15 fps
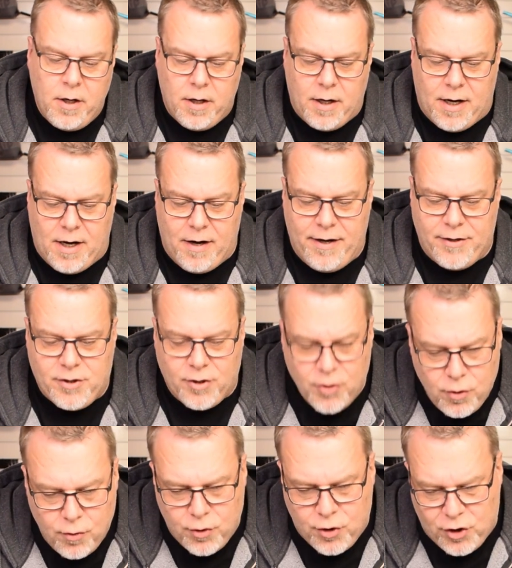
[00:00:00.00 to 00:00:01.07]
It's a
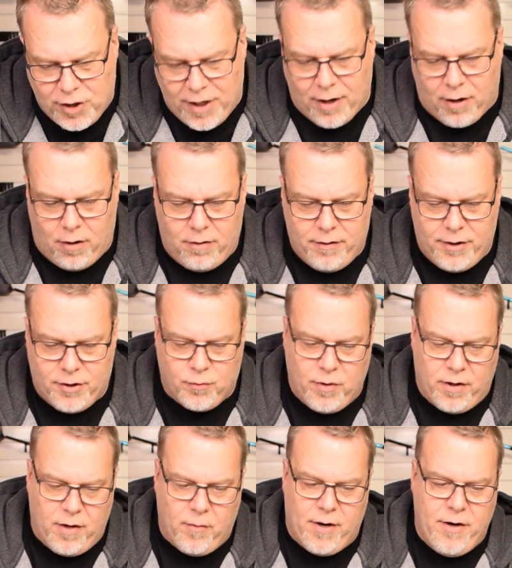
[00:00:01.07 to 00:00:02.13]
new shell is
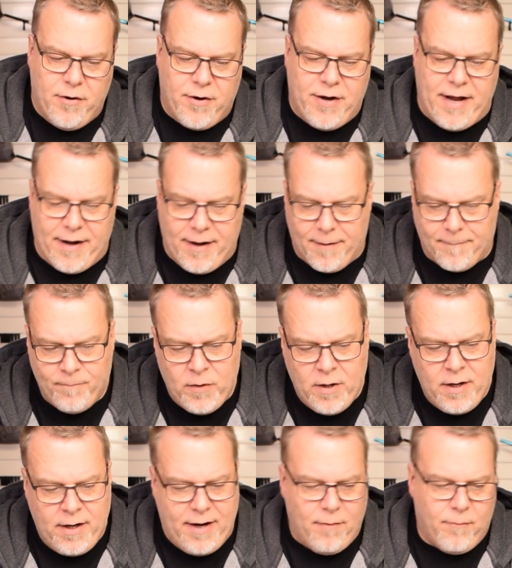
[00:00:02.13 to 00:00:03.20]
really what you're getting,
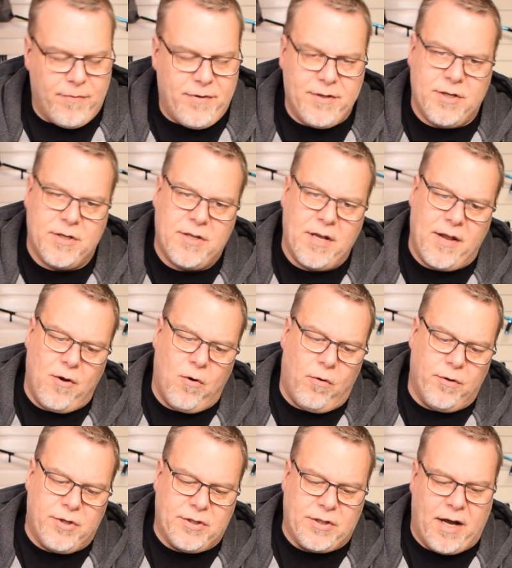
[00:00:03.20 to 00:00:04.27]
and this is the
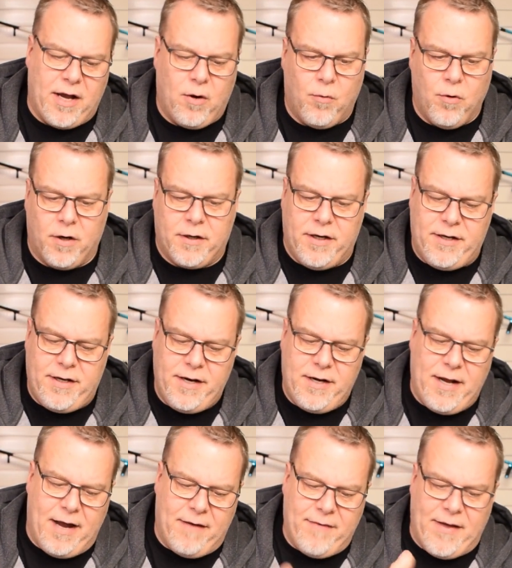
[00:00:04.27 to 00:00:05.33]
old style work. It
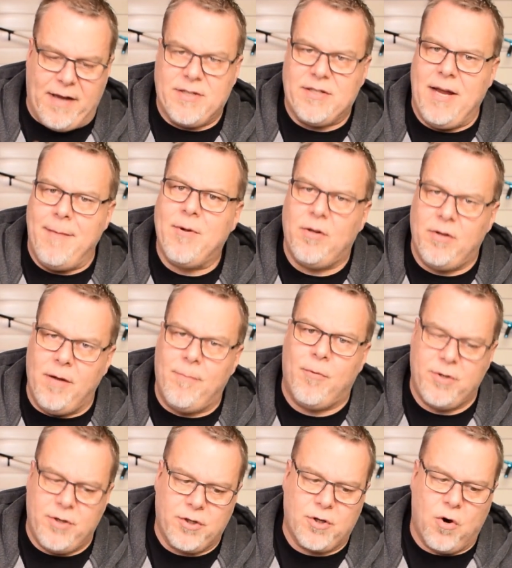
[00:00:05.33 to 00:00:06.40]
did have that same clip,
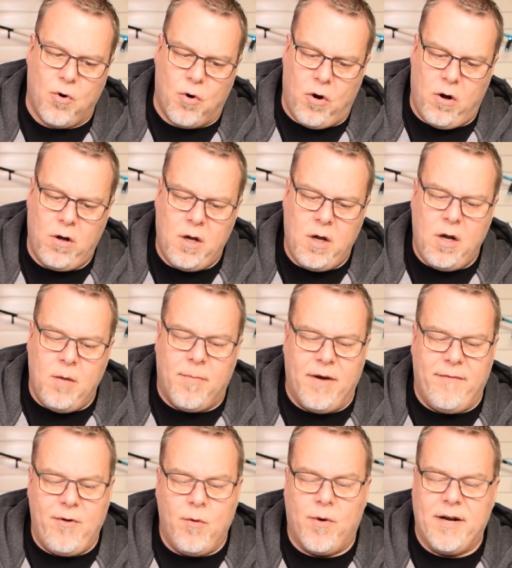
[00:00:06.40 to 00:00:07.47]
which is cool,
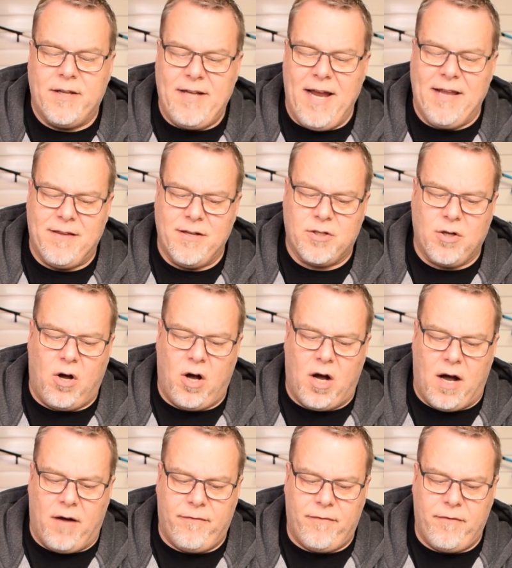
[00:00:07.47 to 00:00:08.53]
but if you want to take this
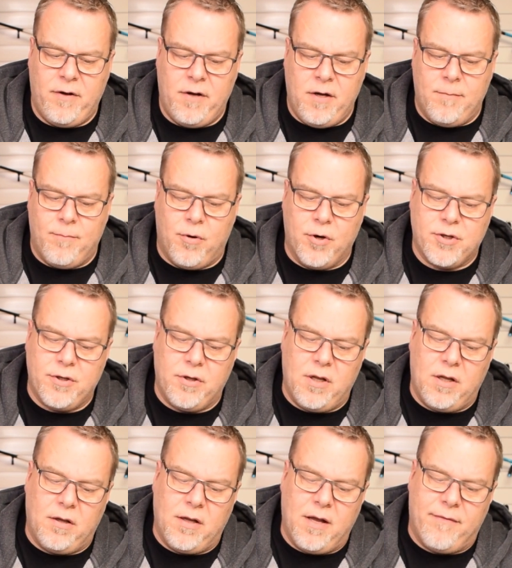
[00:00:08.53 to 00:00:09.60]
off, push the
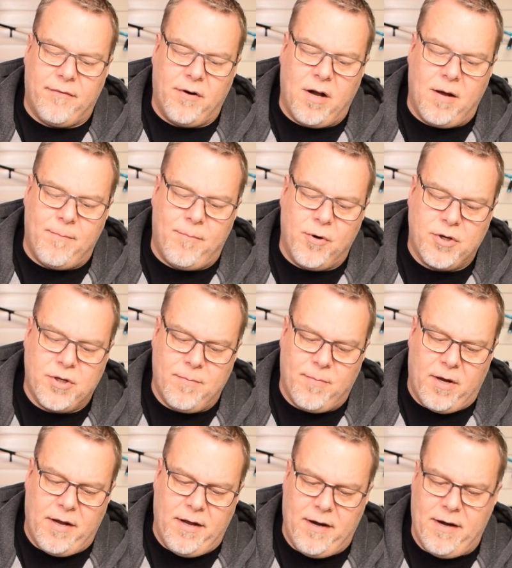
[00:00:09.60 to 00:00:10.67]
little lever up, push the
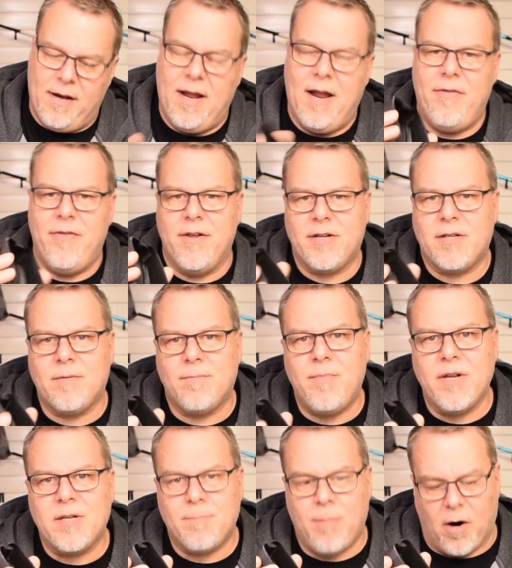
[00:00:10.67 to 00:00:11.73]
button, and
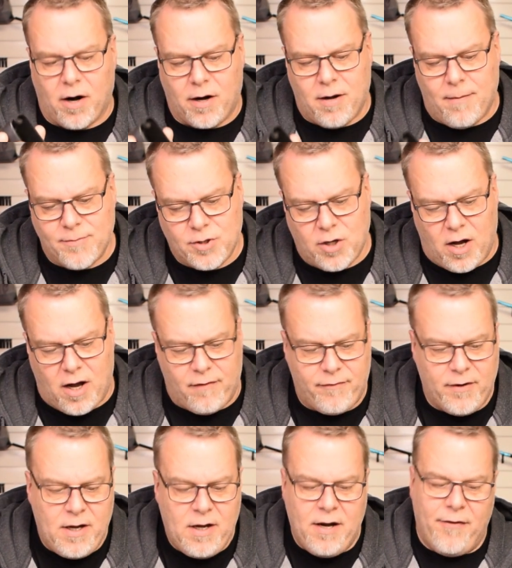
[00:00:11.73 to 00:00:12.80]
this part comes
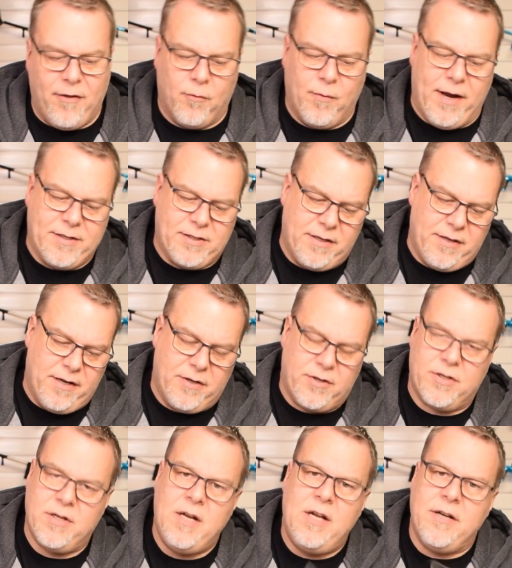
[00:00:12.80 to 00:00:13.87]
off, and the rest of
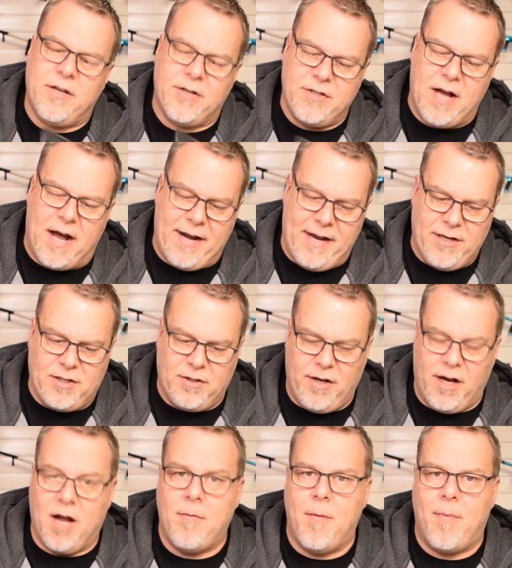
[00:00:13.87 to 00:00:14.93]
this does not
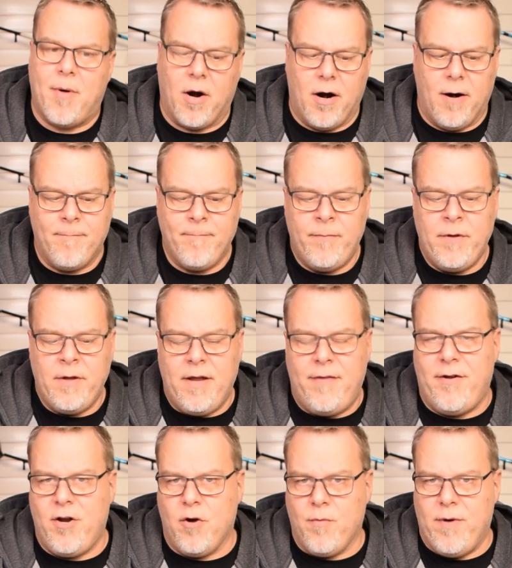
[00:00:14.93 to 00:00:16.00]
easily come apart. And
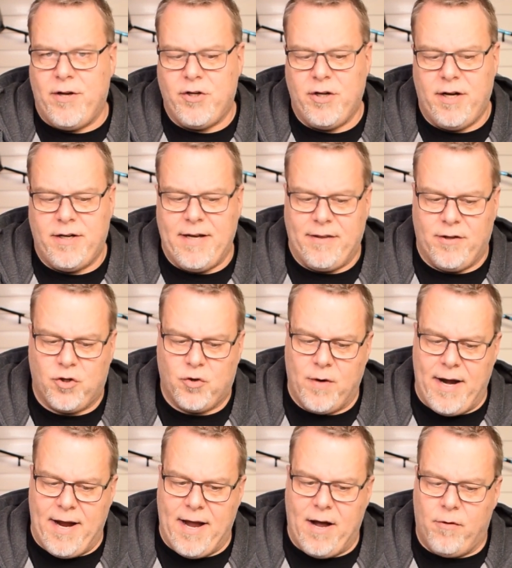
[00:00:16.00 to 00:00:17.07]
then you reach in to take the
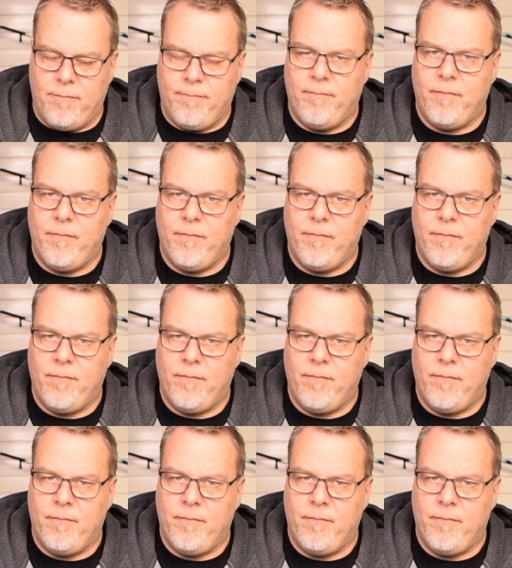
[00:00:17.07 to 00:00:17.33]
tray out.